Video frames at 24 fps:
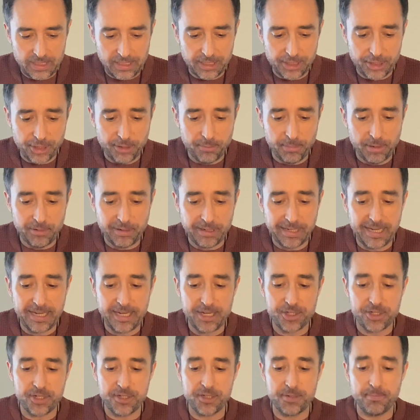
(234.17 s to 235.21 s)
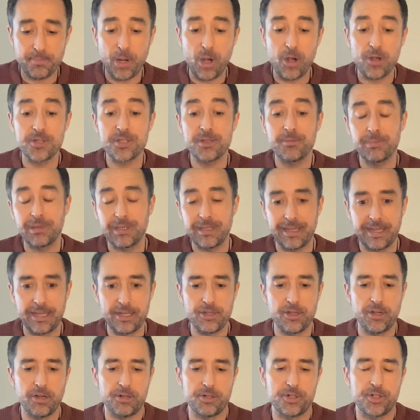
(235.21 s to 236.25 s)
communications possibly in
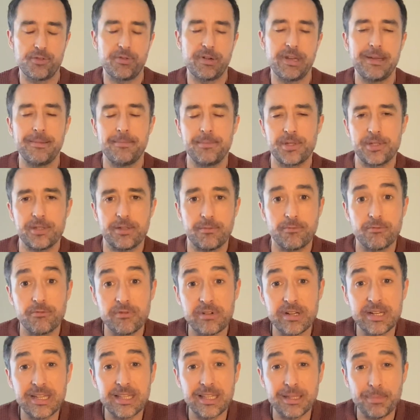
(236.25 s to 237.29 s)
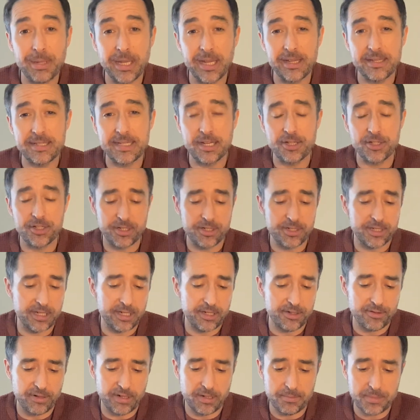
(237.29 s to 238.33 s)
your dreams. So really pay attention to your
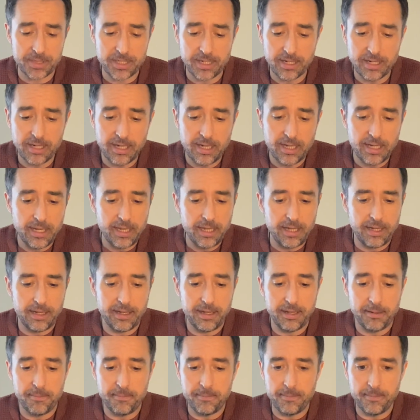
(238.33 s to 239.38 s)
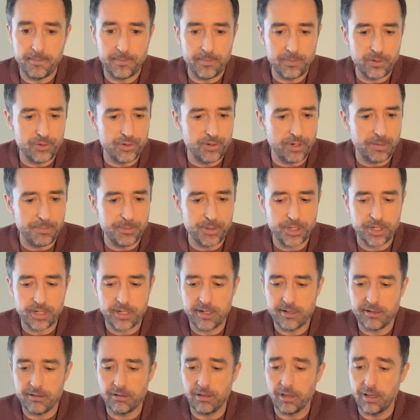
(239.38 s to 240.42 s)
dreams. Dream
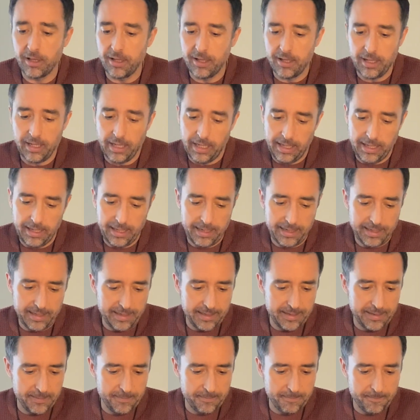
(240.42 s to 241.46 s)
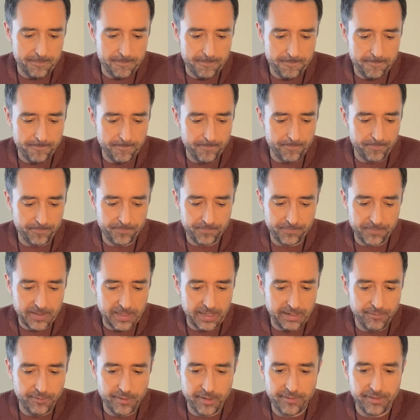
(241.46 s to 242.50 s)
journal. Even
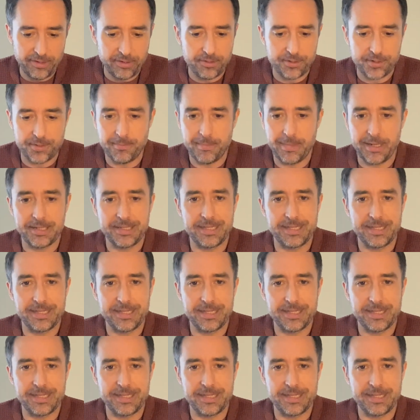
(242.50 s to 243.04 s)
if it doesn't make